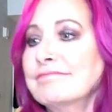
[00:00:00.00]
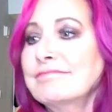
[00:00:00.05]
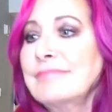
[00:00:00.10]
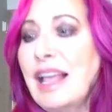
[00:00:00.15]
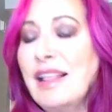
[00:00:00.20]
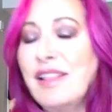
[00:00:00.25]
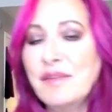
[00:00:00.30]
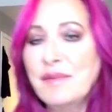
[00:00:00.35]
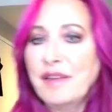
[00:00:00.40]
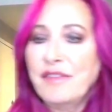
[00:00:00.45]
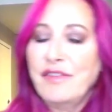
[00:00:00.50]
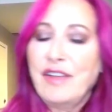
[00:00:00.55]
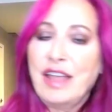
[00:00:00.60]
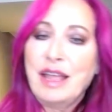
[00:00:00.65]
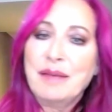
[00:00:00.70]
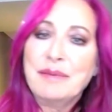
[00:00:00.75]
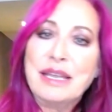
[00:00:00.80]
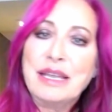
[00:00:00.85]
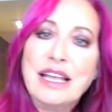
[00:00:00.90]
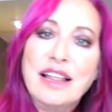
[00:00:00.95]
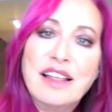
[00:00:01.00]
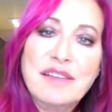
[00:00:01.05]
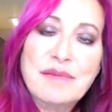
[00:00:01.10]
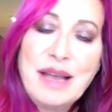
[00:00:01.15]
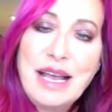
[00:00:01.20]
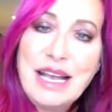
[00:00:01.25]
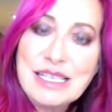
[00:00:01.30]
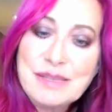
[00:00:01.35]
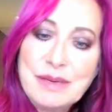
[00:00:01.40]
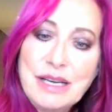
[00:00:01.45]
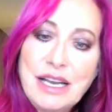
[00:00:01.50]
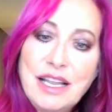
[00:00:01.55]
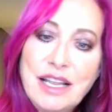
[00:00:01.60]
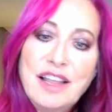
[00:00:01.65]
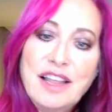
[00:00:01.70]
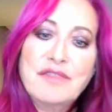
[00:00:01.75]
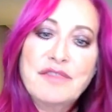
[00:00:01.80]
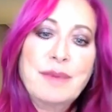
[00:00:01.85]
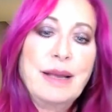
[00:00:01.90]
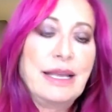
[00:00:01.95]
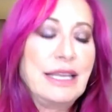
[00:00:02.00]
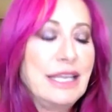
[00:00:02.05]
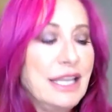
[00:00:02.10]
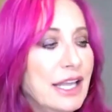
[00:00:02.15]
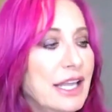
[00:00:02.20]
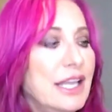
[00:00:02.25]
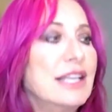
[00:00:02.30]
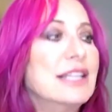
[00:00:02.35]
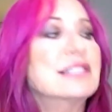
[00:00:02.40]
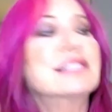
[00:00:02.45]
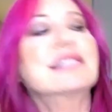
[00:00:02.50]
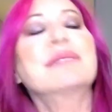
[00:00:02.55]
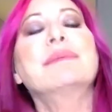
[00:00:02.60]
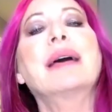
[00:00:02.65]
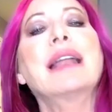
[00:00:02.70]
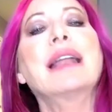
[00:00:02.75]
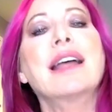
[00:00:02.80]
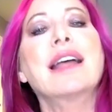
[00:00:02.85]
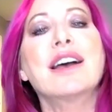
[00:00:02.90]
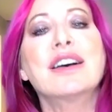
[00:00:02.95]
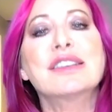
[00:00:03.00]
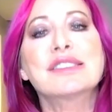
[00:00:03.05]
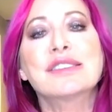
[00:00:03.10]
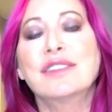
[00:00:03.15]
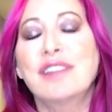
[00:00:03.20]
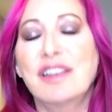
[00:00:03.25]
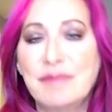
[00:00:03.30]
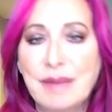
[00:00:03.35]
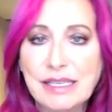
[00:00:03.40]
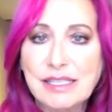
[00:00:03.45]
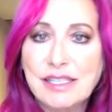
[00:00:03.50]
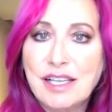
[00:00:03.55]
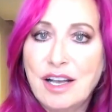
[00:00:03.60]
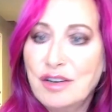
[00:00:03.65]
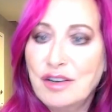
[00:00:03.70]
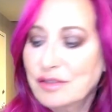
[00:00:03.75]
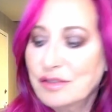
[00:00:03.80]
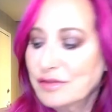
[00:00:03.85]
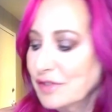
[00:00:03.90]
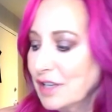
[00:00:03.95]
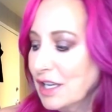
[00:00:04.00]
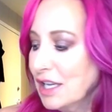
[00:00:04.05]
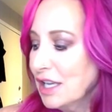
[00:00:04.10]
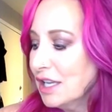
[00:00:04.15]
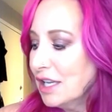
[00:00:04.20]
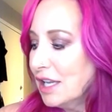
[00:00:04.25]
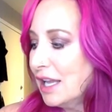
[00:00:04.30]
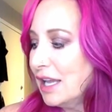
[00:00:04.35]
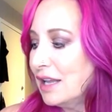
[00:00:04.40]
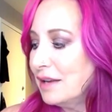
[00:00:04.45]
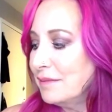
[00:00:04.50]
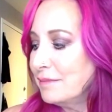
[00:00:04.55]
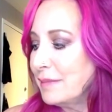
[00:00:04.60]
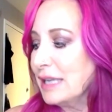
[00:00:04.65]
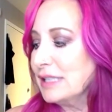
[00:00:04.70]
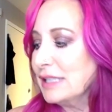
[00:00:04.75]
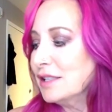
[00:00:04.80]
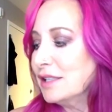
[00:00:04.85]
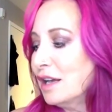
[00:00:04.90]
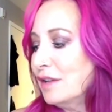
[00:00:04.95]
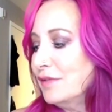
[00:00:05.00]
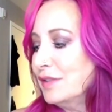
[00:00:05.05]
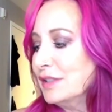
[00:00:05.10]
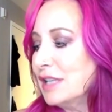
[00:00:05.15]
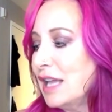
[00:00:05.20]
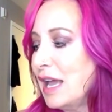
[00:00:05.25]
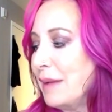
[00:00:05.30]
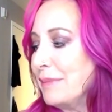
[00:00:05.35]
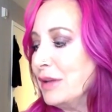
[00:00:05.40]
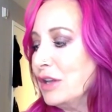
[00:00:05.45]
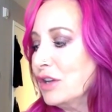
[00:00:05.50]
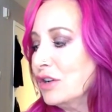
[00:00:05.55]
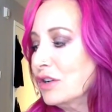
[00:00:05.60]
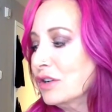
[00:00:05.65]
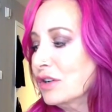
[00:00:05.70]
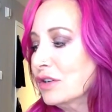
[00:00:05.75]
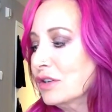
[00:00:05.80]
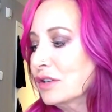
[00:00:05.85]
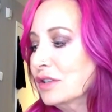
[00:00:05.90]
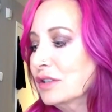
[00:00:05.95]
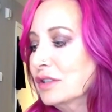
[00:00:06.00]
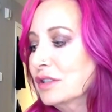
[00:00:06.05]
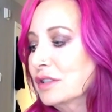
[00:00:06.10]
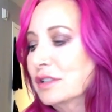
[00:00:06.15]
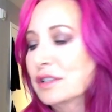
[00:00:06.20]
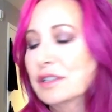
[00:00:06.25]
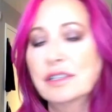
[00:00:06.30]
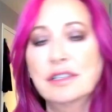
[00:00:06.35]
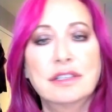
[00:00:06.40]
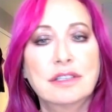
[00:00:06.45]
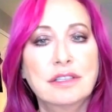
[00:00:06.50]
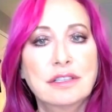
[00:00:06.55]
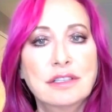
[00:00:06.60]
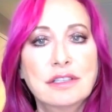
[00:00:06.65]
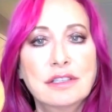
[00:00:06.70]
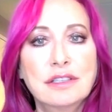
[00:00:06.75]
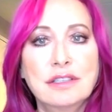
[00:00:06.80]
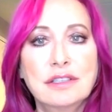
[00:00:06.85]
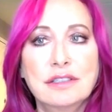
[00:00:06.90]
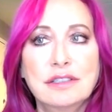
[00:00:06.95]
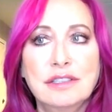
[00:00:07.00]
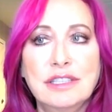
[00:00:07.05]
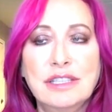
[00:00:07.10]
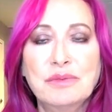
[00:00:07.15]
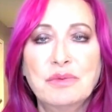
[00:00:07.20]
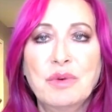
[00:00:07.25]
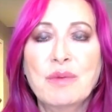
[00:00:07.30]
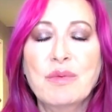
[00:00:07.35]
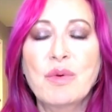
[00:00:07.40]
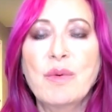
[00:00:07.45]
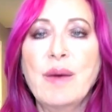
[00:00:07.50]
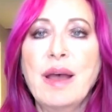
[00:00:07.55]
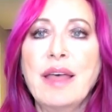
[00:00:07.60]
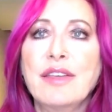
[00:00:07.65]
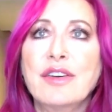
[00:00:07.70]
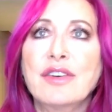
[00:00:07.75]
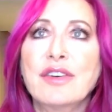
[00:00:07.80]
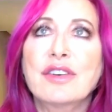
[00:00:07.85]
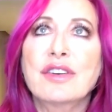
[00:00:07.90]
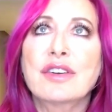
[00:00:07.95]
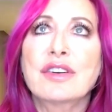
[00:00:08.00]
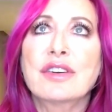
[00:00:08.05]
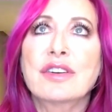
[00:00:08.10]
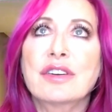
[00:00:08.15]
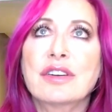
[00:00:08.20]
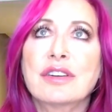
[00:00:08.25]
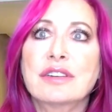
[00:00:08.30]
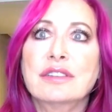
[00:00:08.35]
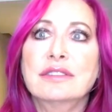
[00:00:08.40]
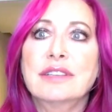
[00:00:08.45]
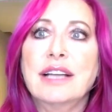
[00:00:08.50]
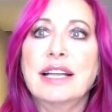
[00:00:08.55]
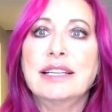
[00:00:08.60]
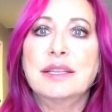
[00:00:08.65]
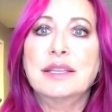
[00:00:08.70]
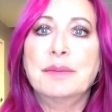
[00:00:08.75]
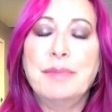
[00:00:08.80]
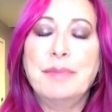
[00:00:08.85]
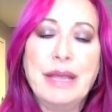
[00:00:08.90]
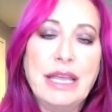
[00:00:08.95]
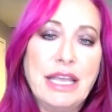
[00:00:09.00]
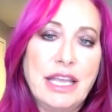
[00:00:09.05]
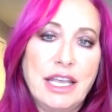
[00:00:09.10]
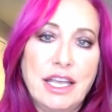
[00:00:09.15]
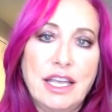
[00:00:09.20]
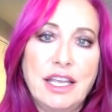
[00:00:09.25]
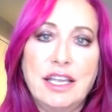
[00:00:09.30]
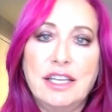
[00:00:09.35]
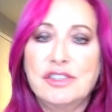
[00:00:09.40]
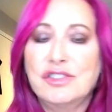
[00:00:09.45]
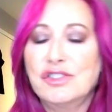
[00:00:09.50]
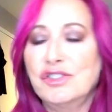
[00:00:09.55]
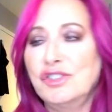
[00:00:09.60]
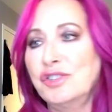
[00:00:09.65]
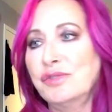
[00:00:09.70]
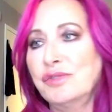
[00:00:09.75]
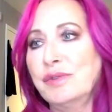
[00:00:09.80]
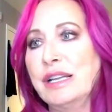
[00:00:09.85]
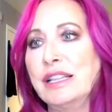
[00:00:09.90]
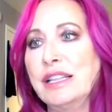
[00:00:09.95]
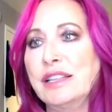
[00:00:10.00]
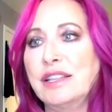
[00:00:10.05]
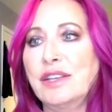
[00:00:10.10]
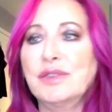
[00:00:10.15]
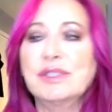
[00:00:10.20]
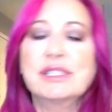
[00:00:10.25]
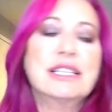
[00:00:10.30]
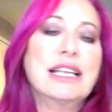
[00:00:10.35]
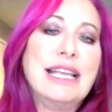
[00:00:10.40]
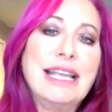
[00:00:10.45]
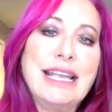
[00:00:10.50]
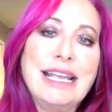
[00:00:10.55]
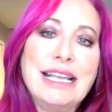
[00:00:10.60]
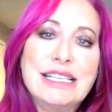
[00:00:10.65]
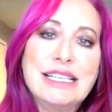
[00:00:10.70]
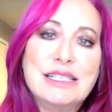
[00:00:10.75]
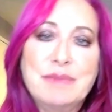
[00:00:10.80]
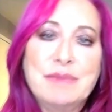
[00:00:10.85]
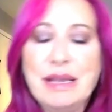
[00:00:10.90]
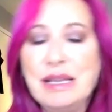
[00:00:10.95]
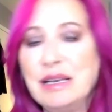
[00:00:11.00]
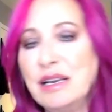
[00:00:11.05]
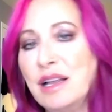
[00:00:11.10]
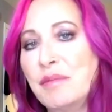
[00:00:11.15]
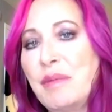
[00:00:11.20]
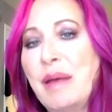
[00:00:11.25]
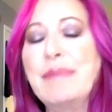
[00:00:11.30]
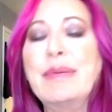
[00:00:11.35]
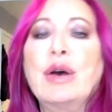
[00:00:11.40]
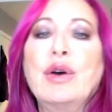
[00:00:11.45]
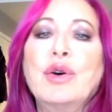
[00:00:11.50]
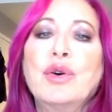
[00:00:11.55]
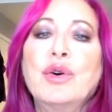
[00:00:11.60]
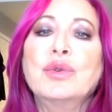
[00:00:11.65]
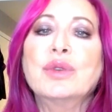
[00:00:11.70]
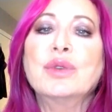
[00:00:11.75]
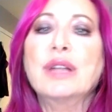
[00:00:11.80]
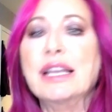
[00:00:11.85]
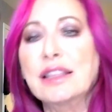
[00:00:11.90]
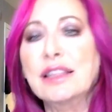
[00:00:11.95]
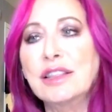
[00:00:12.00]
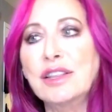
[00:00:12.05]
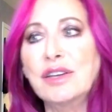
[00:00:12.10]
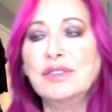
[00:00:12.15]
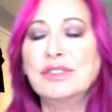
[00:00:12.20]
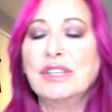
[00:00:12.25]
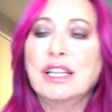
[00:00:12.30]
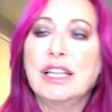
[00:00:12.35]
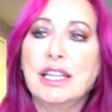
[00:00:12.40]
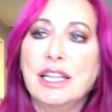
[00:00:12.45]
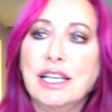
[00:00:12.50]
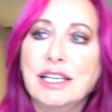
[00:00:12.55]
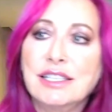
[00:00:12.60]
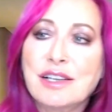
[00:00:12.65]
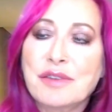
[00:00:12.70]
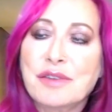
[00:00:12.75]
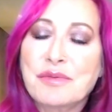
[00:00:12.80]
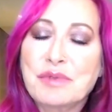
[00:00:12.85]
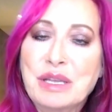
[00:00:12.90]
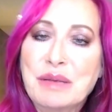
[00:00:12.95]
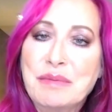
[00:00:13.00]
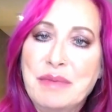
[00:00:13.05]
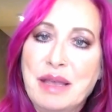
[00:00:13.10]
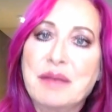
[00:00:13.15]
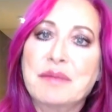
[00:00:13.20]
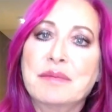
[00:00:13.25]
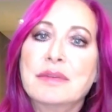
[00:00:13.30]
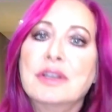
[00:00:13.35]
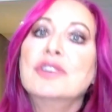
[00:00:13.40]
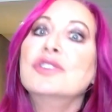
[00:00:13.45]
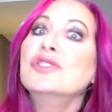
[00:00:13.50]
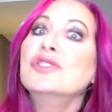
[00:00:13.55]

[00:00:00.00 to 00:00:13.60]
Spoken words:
I love my family, I love my husband, I love my kids, but I also love myself. And myself is happier in the warmer weather, at the beach, doing those things, being on my boat. Like, those are the things that really make